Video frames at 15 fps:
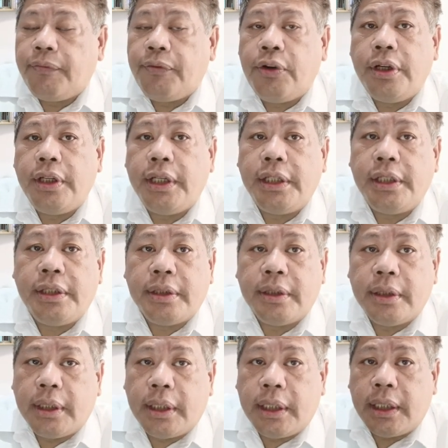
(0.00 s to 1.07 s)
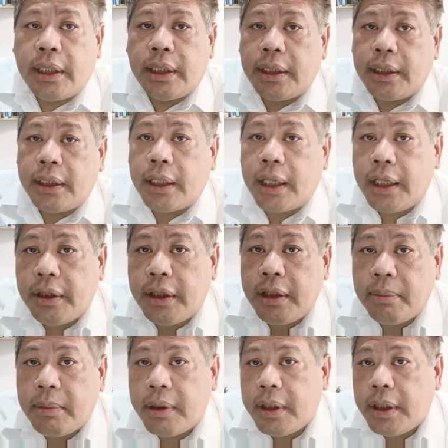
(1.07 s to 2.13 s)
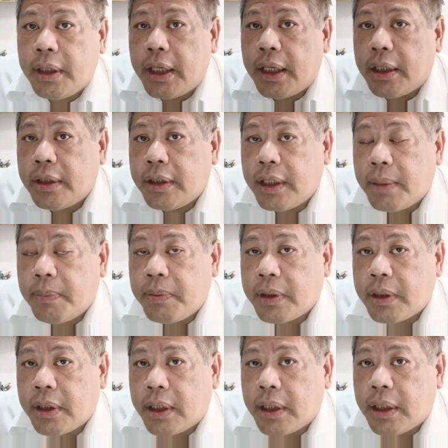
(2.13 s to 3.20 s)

For this, I think Marina accepts